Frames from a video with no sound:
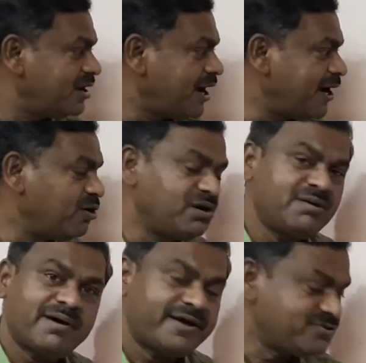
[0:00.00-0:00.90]
hydronium
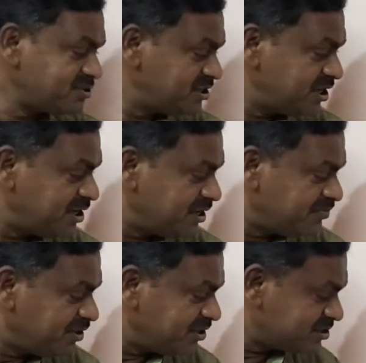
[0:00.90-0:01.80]
ions,
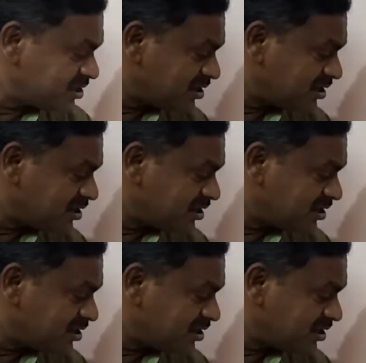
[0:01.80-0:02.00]
this